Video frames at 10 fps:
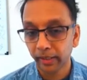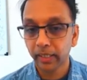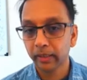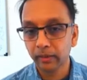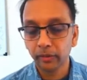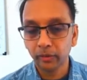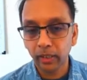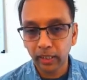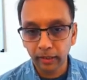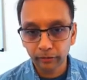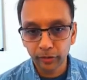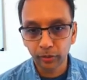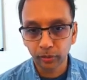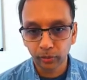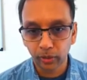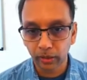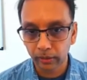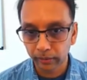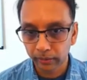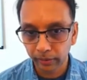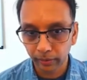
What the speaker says: then you have to,